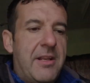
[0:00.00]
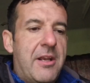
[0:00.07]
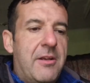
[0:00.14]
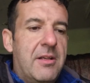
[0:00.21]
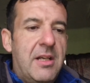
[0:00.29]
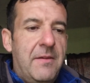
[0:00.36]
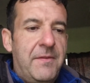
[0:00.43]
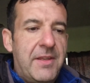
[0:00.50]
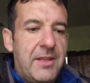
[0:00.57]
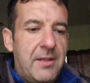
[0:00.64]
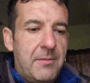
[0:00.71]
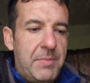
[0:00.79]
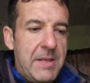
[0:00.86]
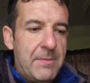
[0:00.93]
Now, if
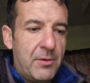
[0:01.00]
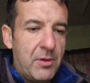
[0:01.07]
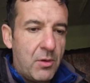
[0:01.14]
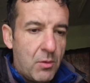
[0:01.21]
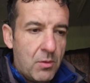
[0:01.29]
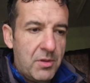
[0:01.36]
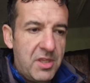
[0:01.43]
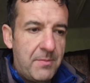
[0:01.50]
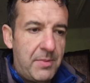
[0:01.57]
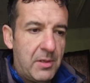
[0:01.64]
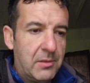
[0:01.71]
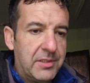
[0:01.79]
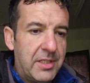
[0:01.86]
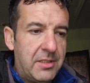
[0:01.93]
the people that own the
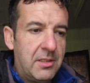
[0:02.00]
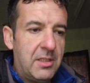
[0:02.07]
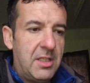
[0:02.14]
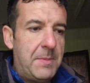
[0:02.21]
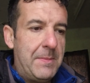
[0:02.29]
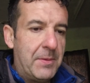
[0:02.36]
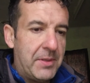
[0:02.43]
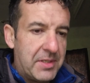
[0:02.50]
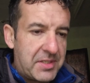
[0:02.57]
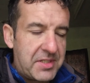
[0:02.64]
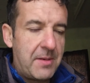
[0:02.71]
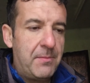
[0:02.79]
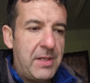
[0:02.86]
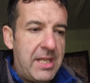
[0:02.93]
building and the people that
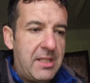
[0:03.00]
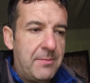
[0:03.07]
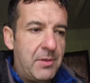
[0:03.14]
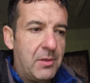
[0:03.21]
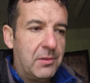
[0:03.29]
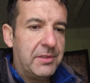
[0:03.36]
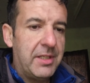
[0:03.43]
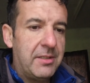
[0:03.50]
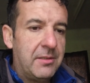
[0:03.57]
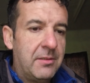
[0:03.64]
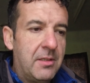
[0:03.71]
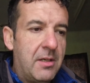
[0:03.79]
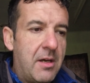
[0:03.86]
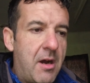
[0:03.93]
sublet the
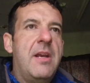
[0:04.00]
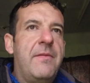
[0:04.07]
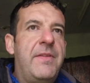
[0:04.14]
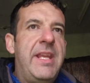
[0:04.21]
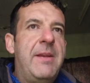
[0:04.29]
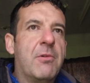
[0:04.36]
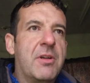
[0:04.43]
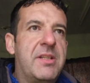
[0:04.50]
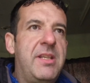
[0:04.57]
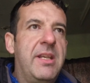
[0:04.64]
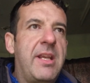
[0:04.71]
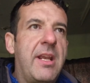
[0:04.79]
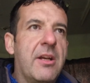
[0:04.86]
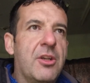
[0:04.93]
building, if they were
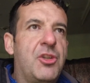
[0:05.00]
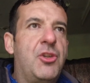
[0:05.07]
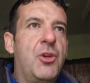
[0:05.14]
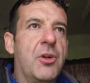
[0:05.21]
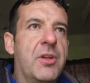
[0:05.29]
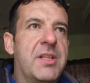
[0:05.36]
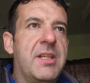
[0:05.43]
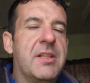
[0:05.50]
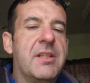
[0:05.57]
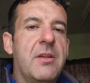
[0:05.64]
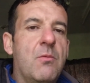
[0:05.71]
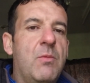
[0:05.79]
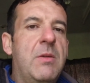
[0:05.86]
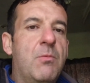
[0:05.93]
seeking assurances
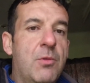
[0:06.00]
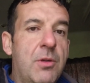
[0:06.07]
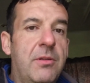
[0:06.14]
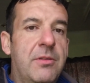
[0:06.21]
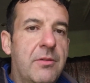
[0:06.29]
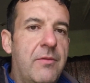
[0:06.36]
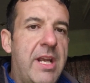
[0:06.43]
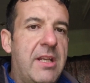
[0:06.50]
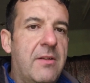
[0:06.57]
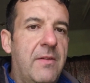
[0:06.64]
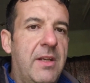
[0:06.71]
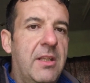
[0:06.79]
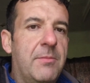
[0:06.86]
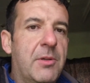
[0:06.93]
that we would
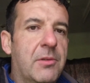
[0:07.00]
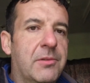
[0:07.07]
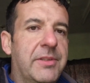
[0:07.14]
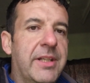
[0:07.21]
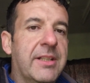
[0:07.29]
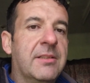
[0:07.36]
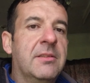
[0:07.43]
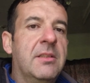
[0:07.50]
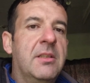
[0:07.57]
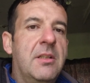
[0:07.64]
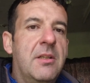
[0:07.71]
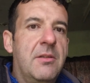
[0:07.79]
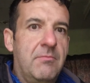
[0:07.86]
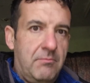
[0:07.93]
renovate the building,
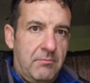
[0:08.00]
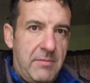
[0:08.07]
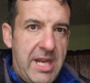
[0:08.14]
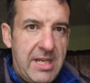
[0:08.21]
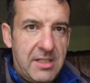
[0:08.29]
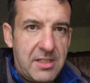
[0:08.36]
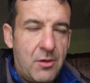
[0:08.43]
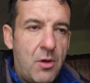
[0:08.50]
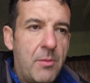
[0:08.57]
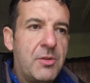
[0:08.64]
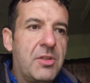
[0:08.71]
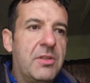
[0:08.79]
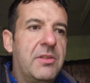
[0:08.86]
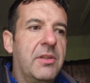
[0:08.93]
hence the
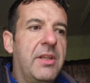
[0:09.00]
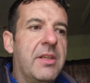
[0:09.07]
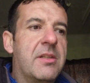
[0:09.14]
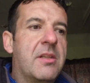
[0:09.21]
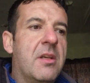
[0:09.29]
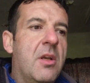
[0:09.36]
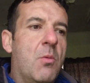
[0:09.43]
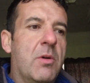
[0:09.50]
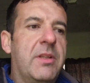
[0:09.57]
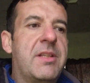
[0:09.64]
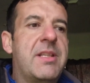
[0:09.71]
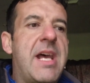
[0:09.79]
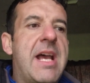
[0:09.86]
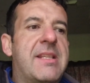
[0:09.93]
option to lease, what
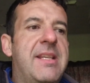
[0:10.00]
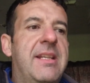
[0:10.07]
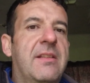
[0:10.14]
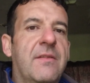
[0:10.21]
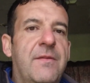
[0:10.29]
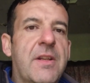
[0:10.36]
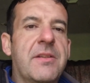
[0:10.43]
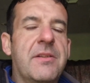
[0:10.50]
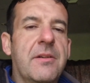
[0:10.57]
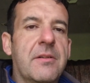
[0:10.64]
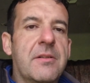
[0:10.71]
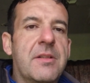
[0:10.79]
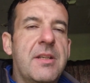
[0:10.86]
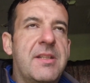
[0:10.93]
does that say to
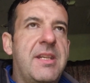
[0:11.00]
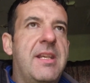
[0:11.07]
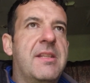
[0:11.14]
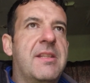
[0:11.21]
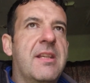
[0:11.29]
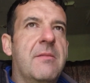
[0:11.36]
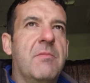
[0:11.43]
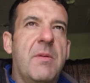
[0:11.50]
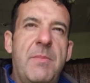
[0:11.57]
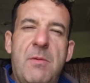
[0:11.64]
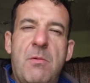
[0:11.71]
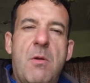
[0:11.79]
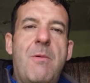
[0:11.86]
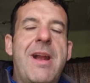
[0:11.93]
funders? It says that maybe
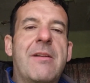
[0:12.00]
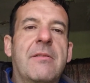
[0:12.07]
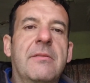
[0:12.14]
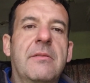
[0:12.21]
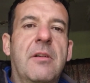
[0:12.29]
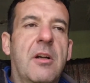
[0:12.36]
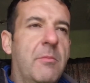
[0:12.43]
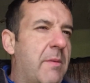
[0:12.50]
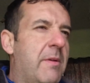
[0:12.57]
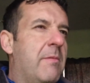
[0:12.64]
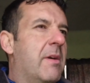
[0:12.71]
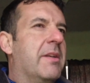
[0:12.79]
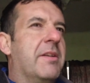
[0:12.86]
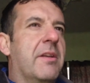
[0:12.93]
we weren't, or maybe
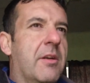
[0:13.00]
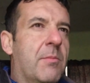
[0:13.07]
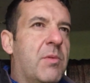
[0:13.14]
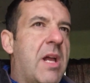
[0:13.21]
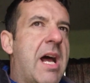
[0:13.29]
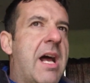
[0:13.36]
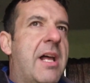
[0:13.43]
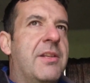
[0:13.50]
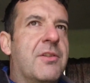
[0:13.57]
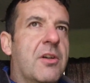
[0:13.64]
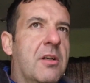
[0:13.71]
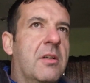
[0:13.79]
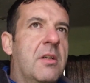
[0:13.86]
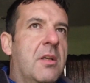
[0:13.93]
we had other plans,
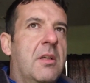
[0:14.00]
or